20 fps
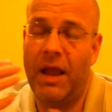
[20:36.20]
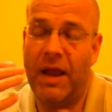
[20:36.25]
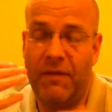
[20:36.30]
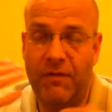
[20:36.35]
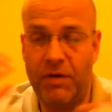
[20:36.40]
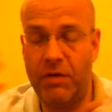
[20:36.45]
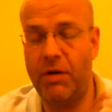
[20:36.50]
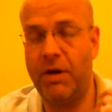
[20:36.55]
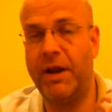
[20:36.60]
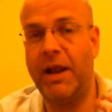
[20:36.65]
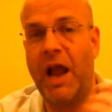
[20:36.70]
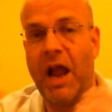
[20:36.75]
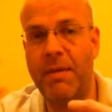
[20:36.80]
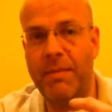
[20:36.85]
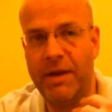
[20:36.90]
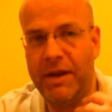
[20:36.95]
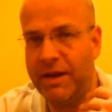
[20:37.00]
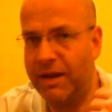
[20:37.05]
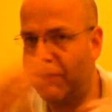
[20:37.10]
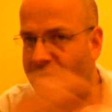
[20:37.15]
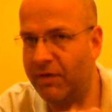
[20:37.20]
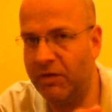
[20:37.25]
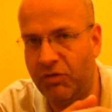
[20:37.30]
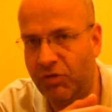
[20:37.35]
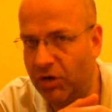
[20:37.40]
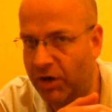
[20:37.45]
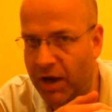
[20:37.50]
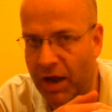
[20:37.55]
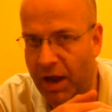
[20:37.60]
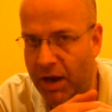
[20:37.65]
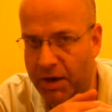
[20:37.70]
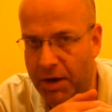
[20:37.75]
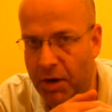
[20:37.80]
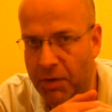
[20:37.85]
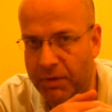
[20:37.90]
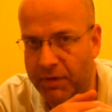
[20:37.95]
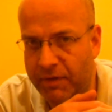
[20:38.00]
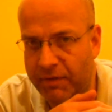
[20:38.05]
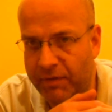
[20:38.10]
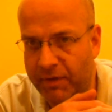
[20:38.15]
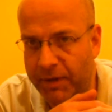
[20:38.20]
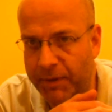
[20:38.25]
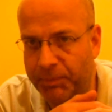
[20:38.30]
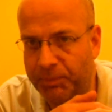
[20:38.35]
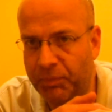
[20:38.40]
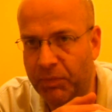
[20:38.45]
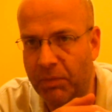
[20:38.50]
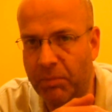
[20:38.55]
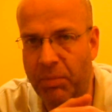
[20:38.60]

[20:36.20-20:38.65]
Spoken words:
If you're at a gaming distance, you can't notice it,